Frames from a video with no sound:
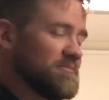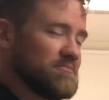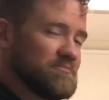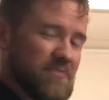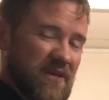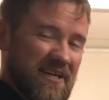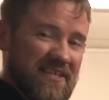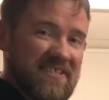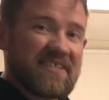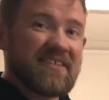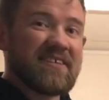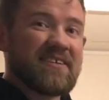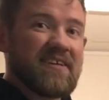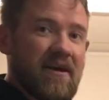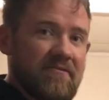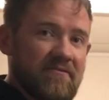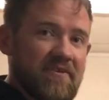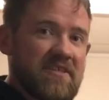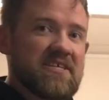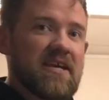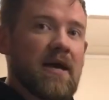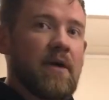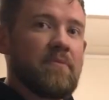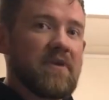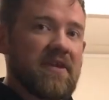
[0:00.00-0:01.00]
Basically, every
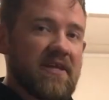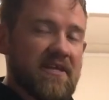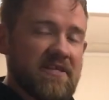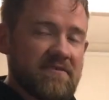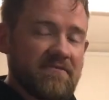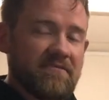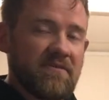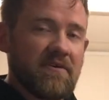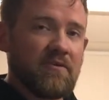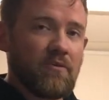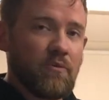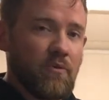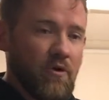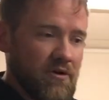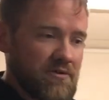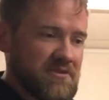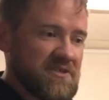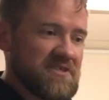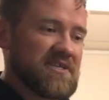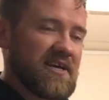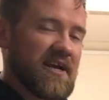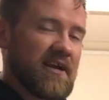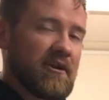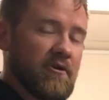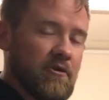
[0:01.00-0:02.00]
time you need to fill the water
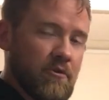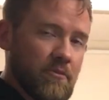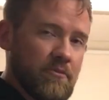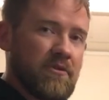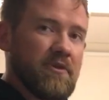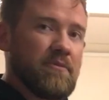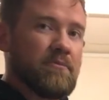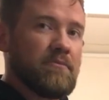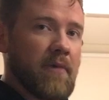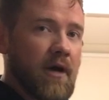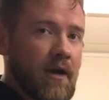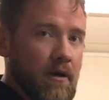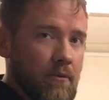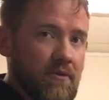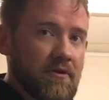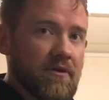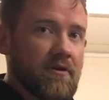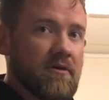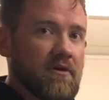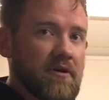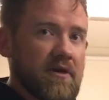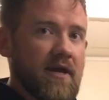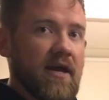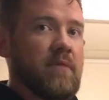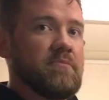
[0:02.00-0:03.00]
tank up, you might want to
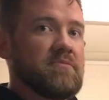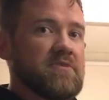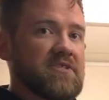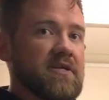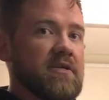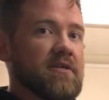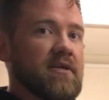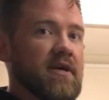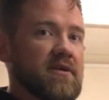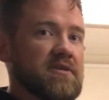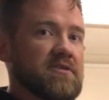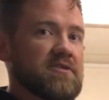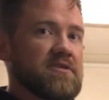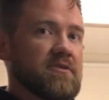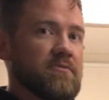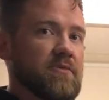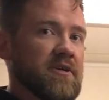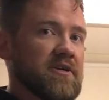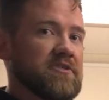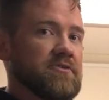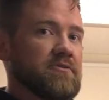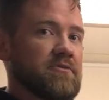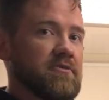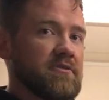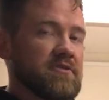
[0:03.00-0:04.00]
look at emptying that just to
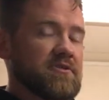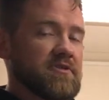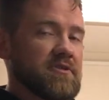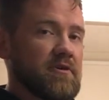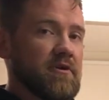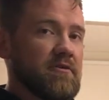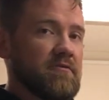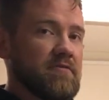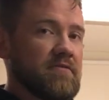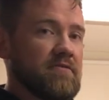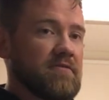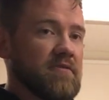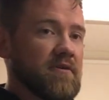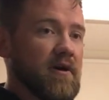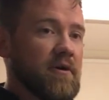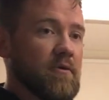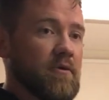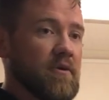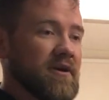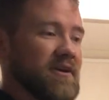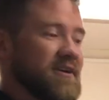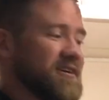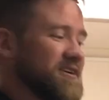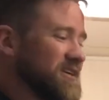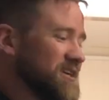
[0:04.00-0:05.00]
make sure it doesn't overflow.
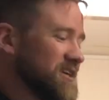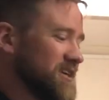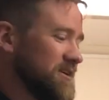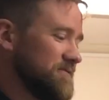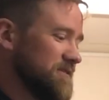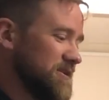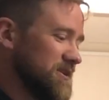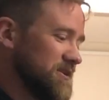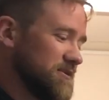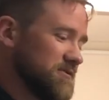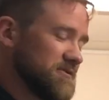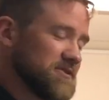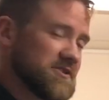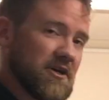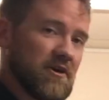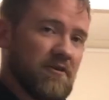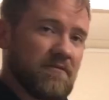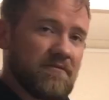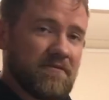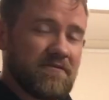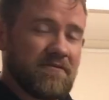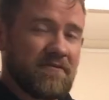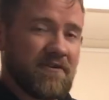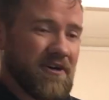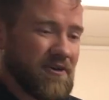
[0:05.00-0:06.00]
If it does
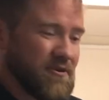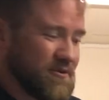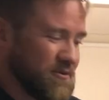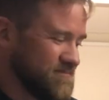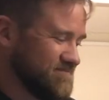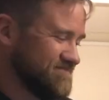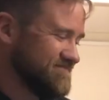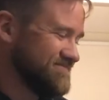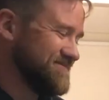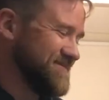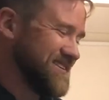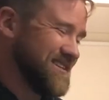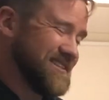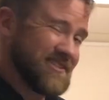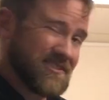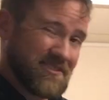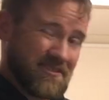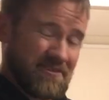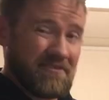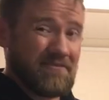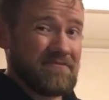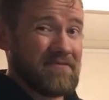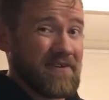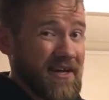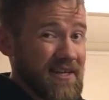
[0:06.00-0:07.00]
overflow, you're just
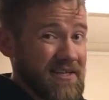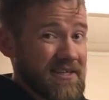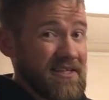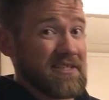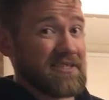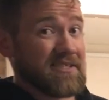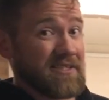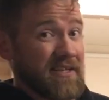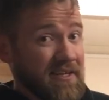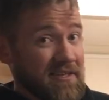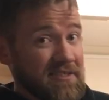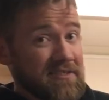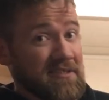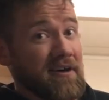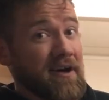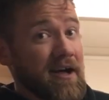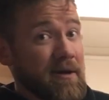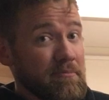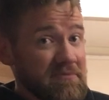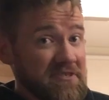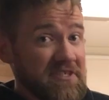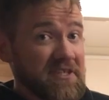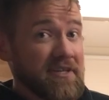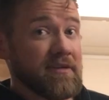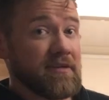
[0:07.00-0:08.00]
going to find that your sink's not
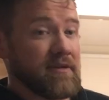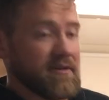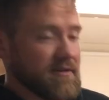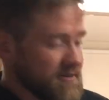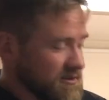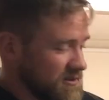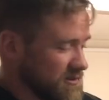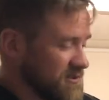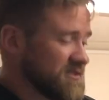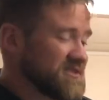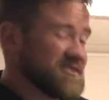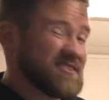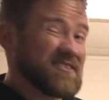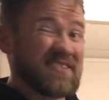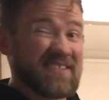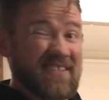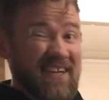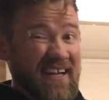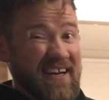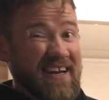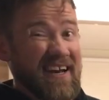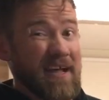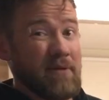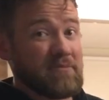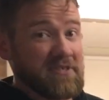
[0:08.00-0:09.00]
emptying, so just
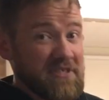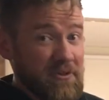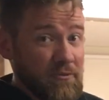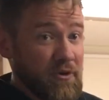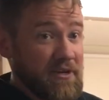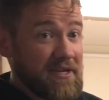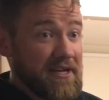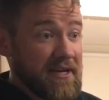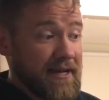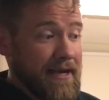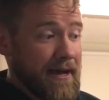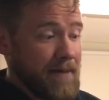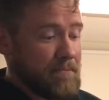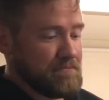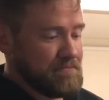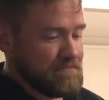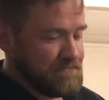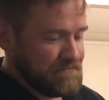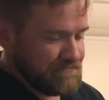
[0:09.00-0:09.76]
get it empty when you can.